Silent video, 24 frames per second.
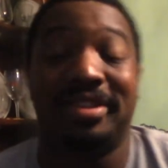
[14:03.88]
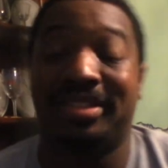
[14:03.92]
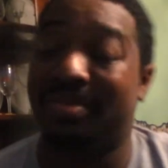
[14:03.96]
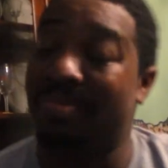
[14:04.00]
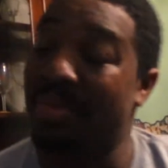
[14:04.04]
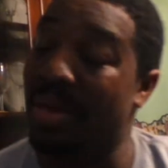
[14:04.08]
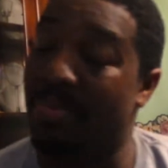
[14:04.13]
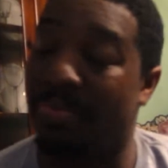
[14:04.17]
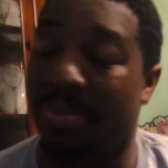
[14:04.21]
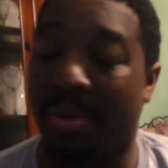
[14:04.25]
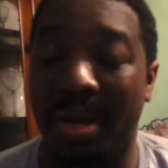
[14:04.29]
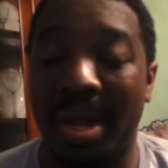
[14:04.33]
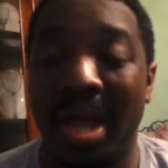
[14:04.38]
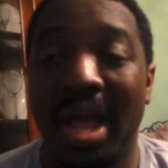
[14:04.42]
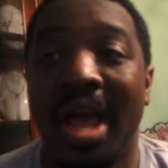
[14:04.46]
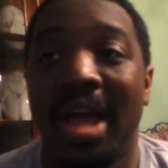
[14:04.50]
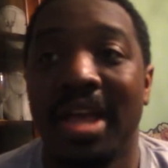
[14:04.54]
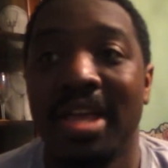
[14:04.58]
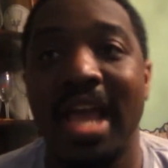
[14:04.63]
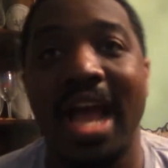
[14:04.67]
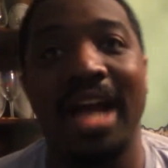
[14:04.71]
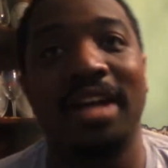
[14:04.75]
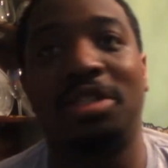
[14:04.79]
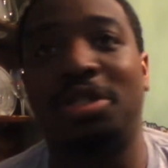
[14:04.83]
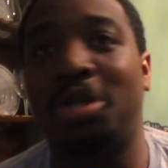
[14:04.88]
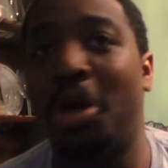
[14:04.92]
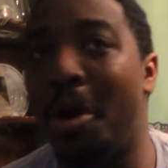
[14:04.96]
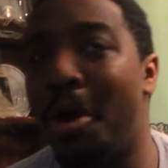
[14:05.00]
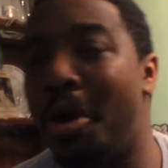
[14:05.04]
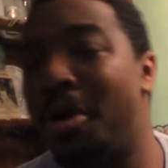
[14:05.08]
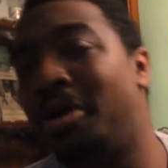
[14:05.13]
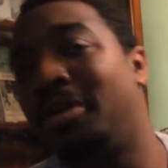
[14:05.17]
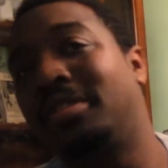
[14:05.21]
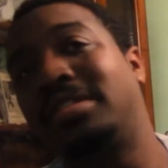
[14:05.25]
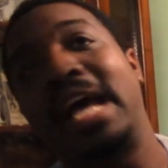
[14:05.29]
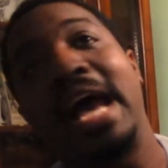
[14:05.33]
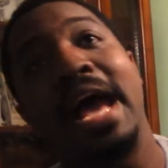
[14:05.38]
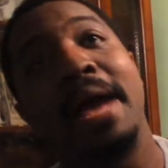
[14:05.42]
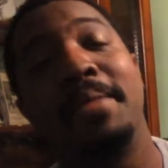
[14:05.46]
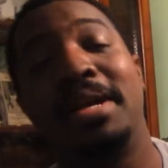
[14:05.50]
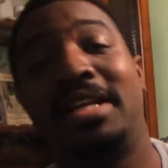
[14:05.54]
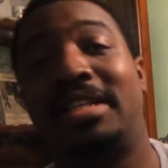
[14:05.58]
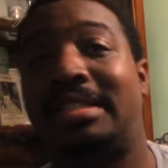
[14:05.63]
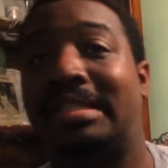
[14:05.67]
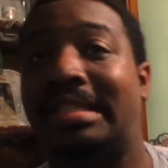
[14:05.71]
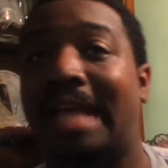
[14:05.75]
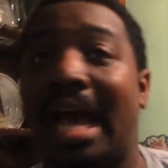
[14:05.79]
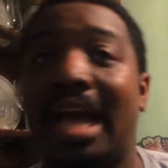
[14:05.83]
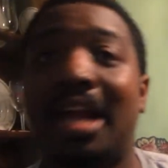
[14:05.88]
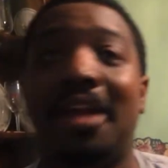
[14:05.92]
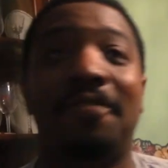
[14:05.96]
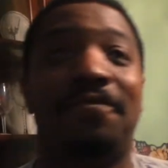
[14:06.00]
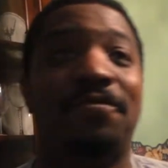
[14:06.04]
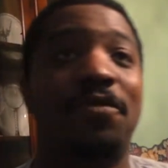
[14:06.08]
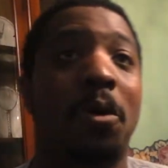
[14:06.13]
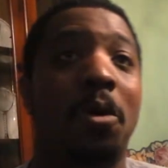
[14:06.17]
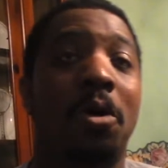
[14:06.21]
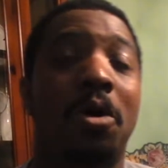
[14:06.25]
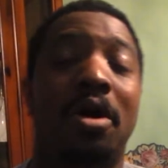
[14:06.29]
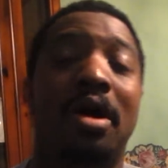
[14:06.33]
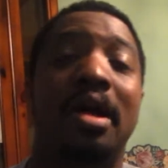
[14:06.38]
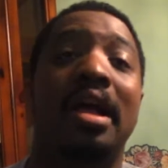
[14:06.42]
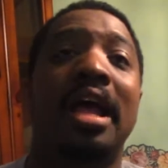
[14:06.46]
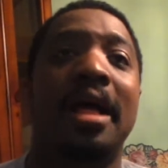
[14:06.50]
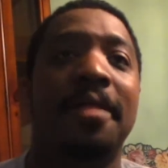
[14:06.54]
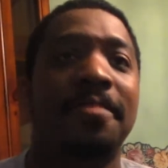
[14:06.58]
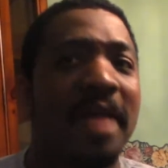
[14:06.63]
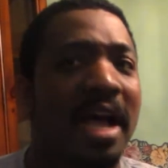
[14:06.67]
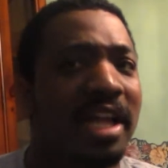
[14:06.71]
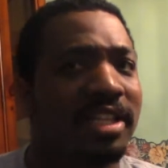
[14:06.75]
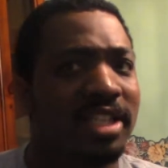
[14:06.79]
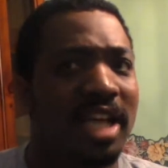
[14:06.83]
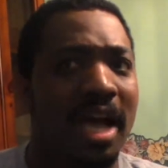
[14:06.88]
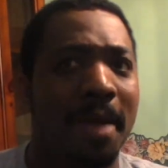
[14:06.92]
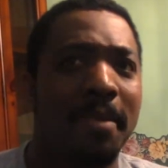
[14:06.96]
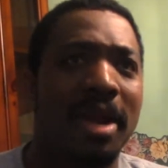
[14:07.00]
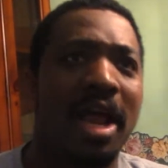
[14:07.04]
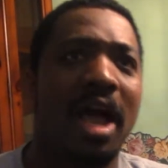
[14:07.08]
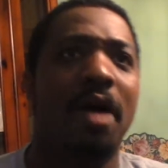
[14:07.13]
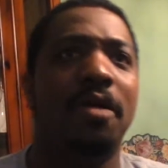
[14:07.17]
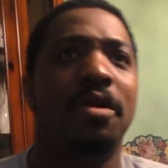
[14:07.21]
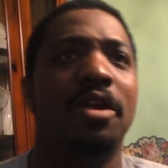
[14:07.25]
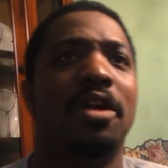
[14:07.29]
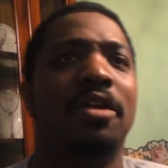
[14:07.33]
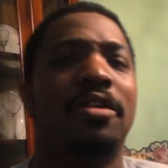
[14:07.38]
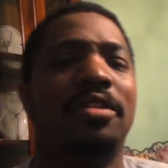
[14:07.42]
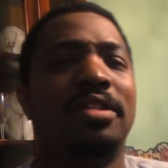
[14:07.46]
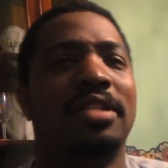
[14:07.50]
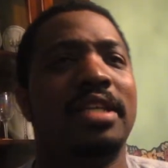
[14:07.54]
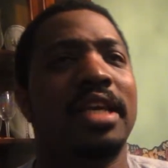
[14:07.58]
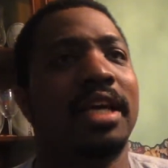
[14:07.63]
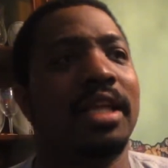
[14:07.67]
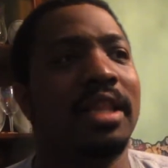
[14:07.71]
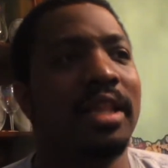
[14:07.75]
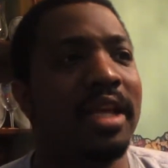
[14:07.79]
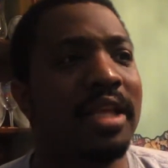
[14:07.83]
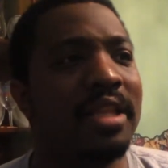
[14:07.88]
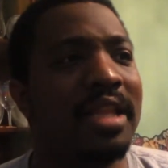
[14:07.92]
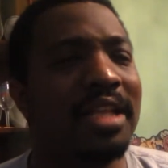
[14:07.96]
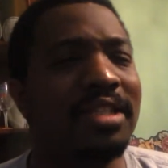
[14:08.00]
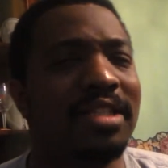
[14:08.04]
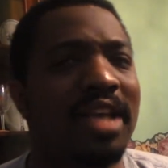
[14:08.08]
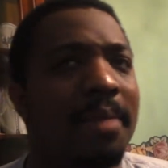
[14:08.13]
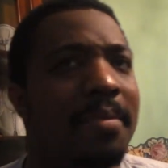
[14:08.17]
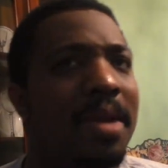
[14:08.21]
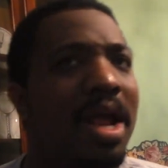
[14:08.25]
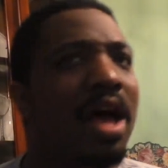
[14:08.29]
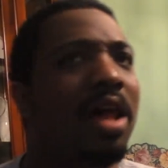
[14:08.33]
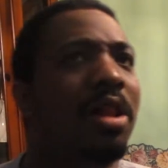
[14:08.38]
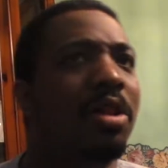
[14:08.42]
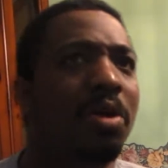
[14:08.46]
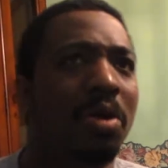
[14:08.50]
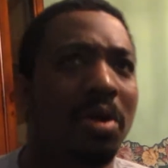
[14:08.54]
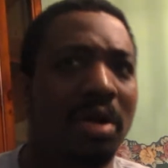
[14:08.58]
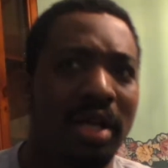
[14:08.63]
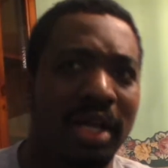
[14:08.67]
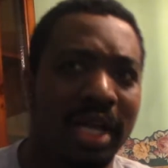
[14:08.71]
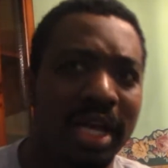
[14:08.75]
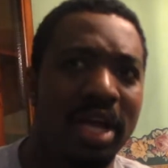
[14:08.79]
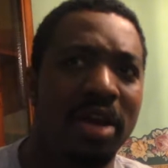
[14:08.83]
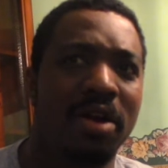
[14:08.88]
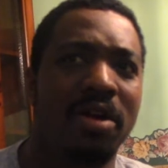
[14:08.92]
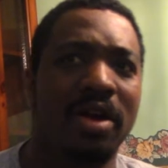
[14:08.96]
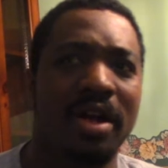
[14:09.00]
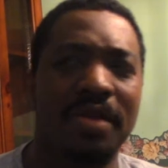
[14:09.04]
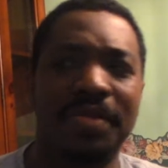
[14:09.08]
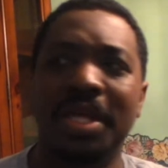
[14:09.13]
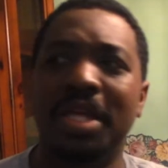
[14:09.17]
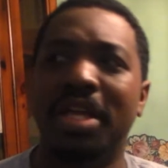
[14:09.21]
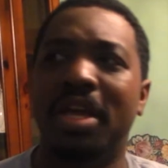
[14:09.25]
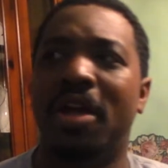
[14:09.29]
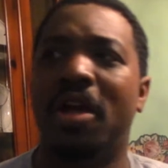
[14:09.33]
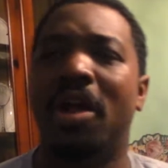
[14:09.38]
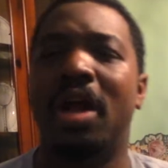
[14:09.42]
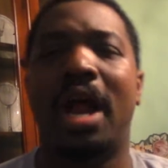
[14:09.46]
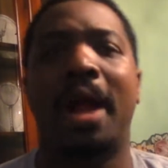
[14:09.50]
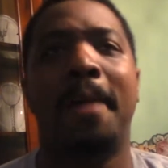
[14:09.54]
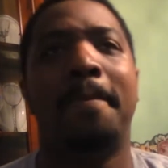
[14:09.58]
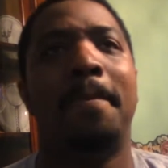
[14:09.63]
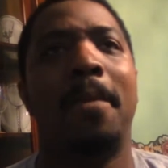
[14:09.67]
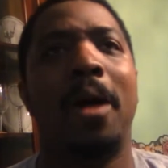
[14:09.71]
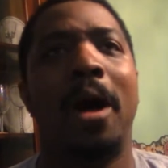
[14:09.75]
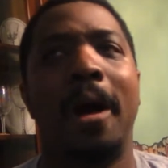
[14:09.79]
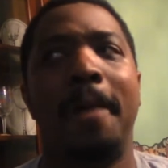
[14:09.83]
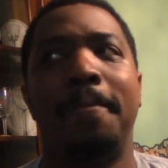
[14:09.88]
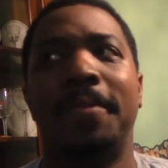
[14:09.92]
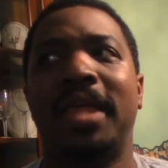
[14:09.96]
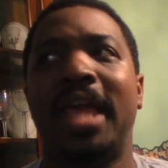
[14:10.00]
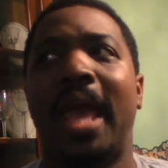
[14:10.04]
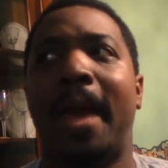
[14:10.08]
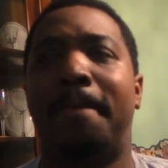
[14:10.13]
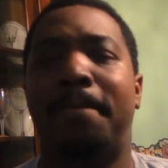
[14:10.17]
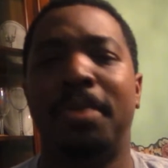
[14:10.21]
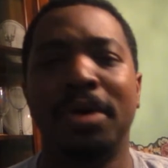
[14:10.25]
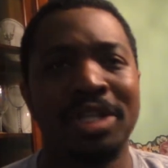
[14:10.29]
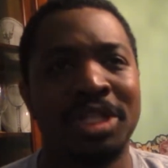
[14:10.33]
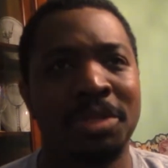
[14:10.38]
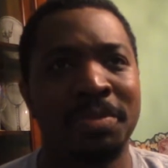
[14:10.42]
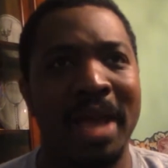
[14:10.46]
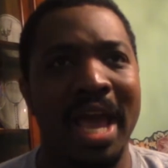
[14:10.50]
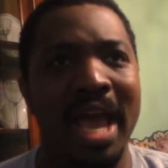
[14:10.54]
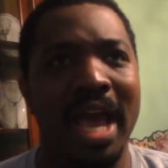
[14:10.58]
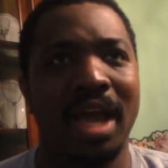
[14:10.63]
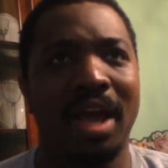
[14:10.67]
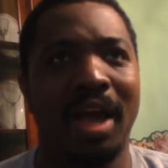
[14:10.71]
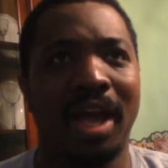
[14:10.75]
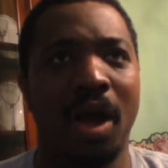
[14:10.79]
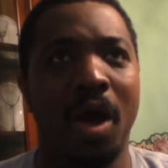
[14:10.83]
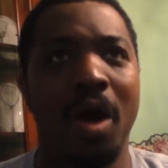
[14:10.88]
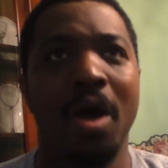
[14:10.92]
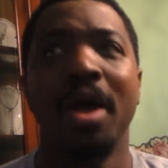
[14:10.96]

to me. But yeah, Eternals, I'm excited for. That's coming out near the tail end. That's coming out a little later in the year. It got pushed back.